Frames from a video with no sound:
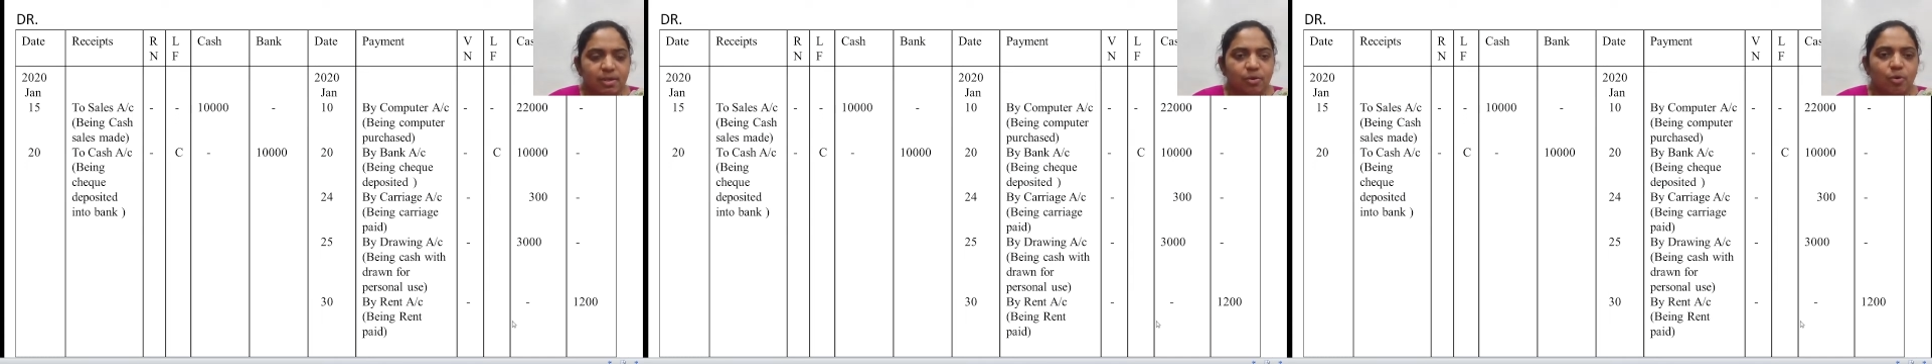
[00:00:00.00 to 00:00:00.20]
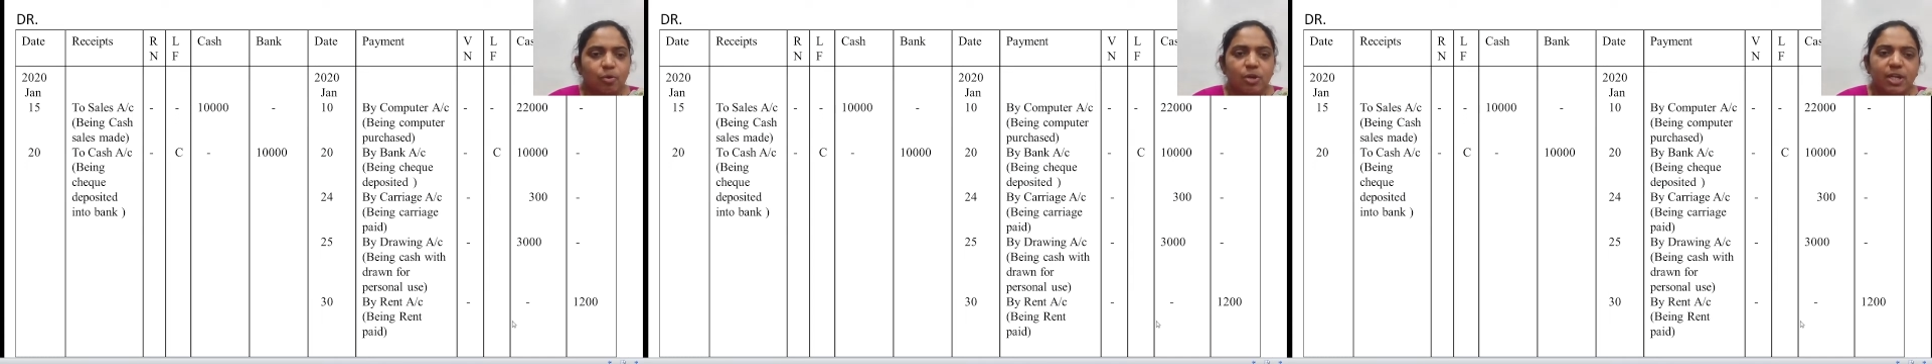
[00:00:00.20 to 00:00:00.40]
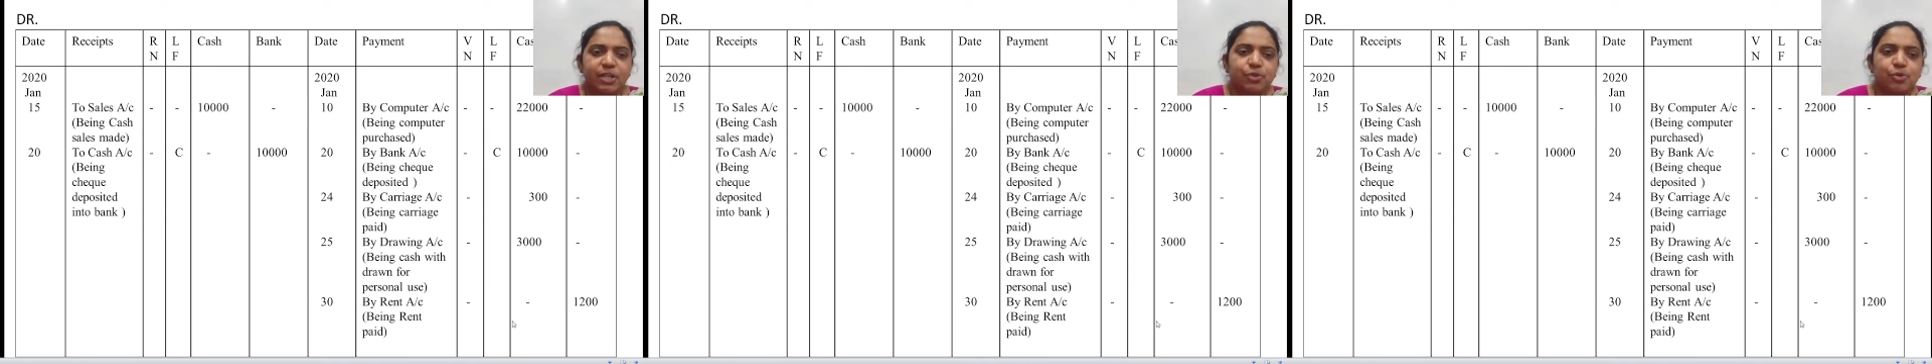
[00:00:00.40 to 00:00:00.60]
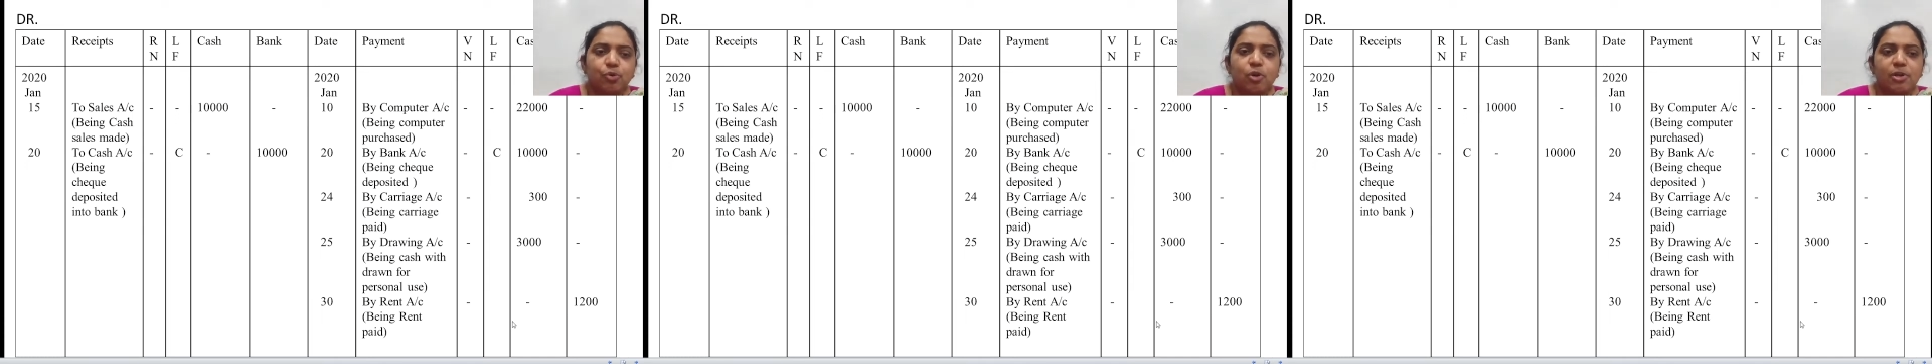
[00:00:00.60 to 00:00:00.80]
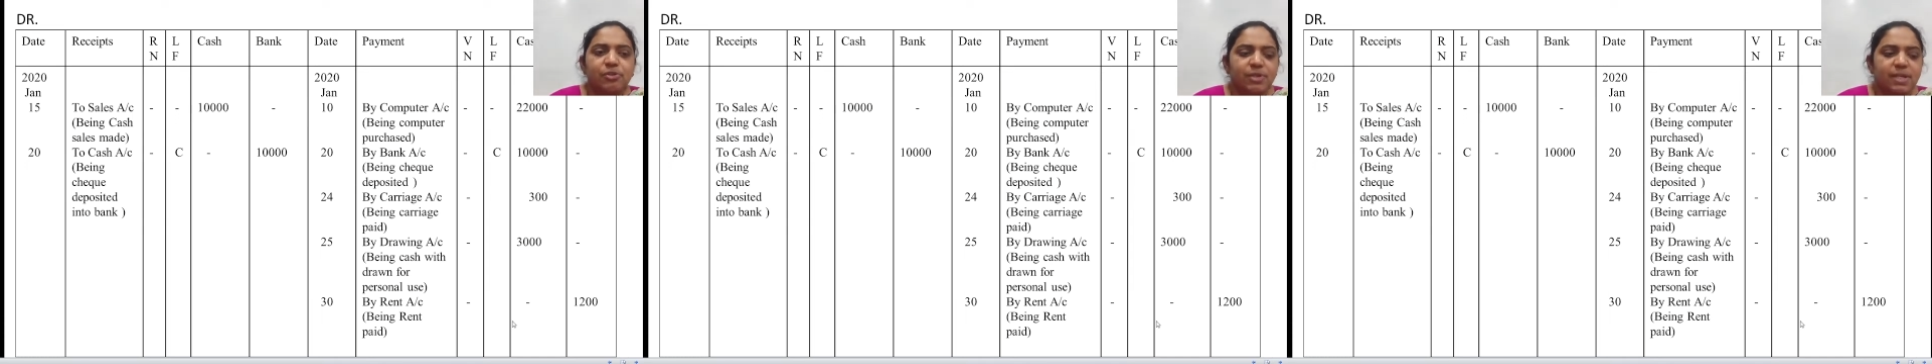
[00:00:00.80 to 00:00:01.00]
Only 2
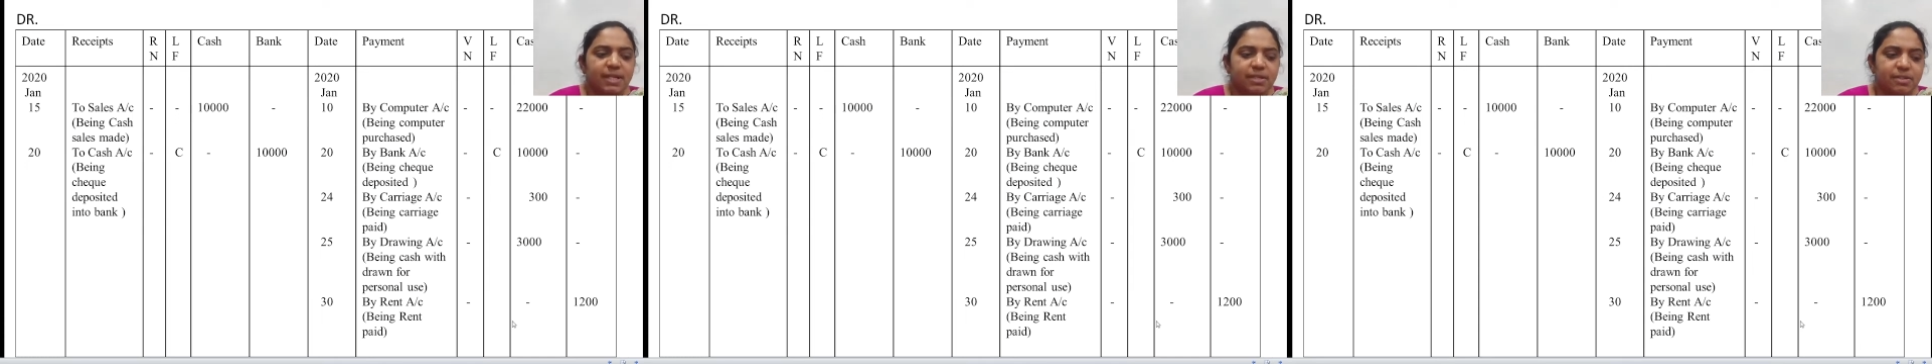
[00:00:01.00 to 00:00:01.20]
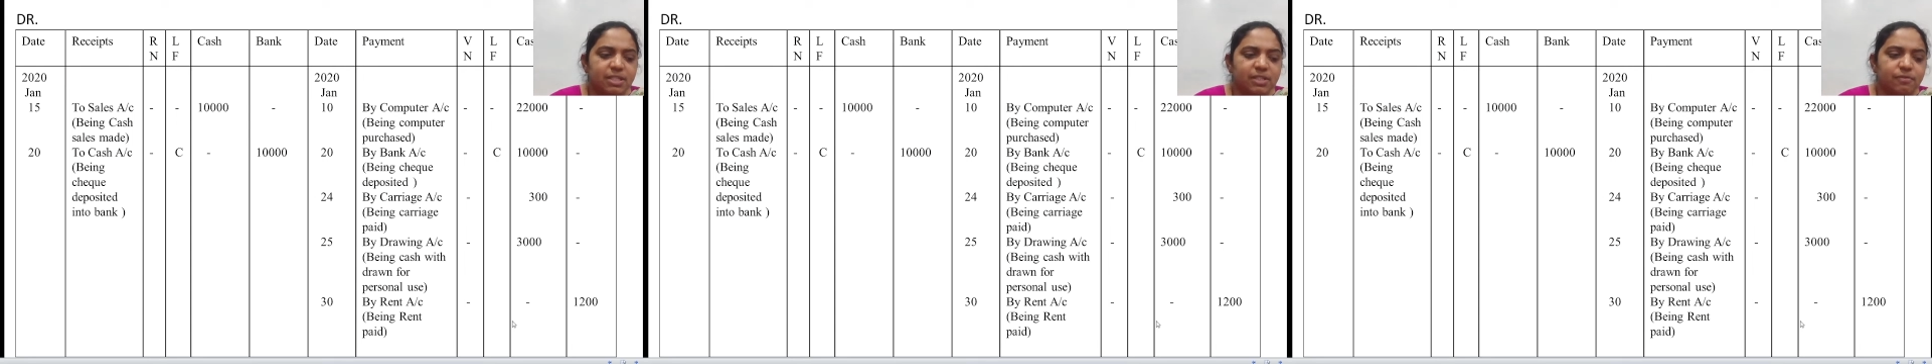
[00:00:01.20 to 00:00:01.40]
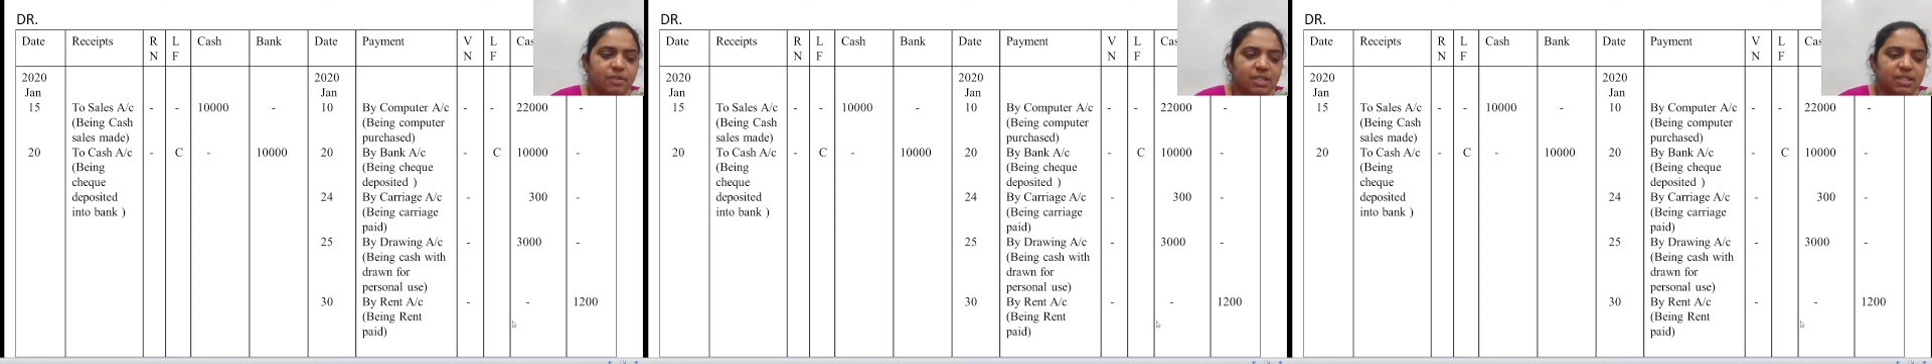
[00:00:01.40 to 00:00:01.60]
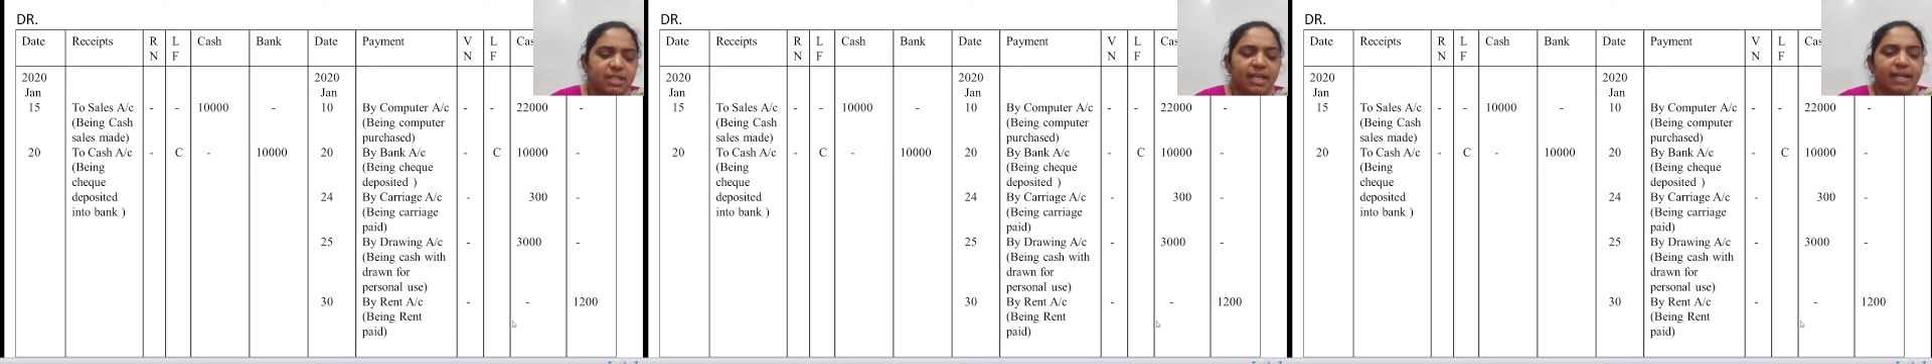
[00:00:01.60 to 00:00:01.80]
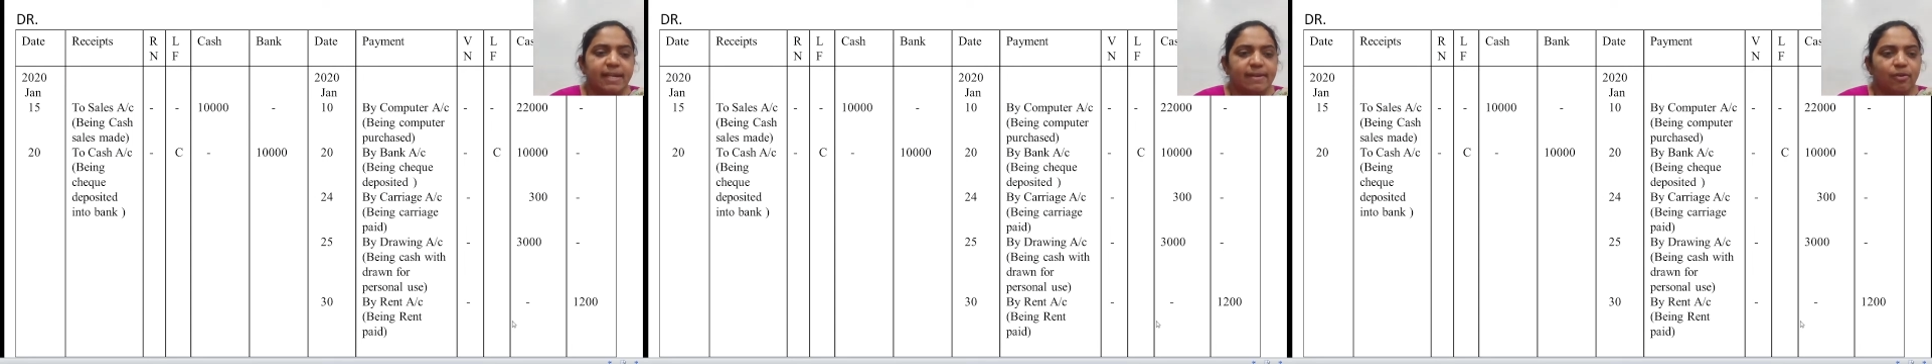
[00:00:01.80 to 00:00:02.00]
contra entries was
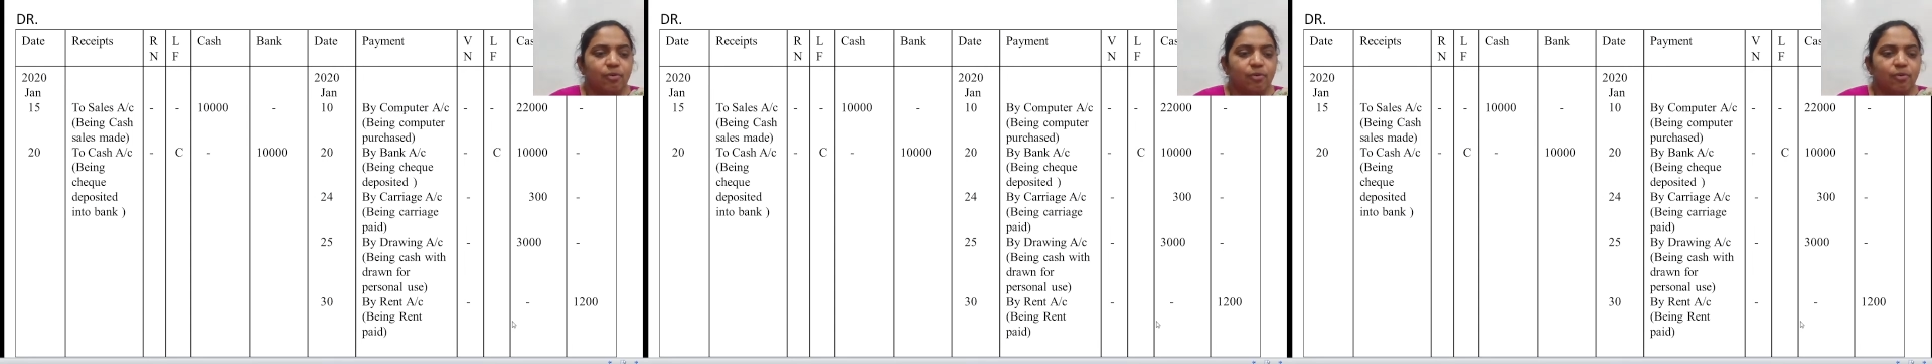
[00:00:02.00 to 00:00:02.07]
there.